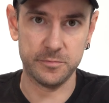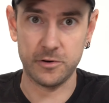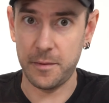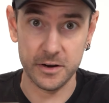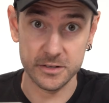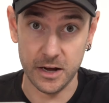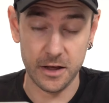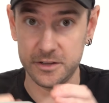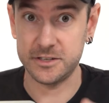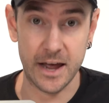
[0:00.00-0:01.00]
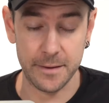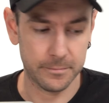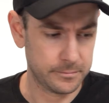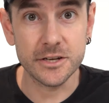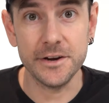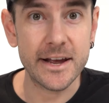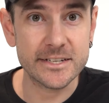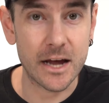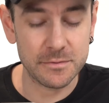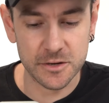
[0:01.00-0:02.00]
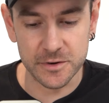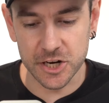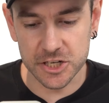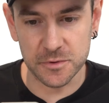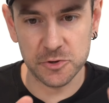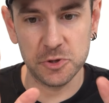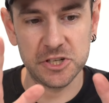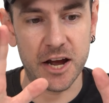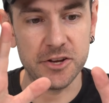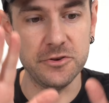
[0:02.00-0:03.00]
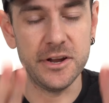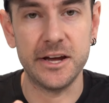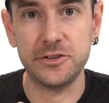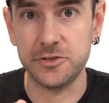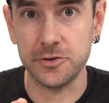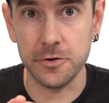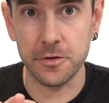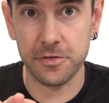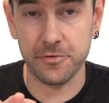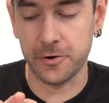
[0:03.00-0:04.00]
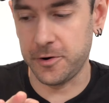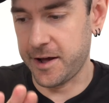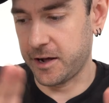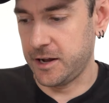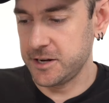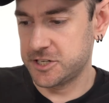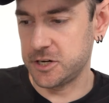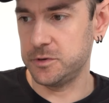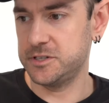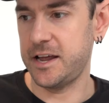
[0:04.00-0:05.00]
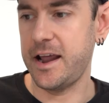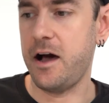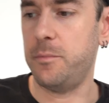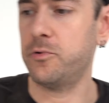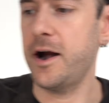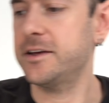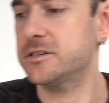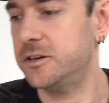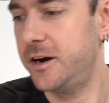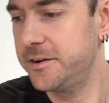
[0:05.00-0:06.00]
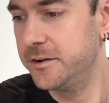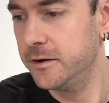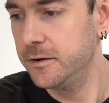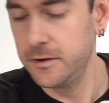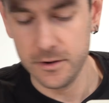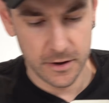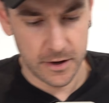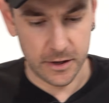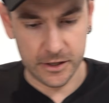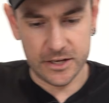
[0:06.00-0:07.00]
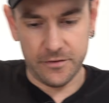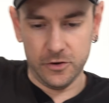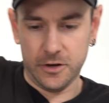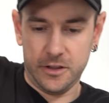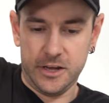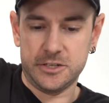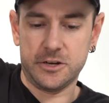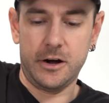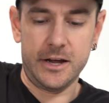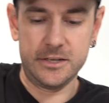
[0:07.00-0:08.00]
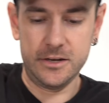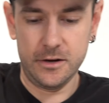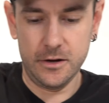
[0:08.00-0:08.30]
parameters are the same. So next up, some adjustments which are unique to the throttle and clutch. So we'll set our brake aside and let's have a look at these guys.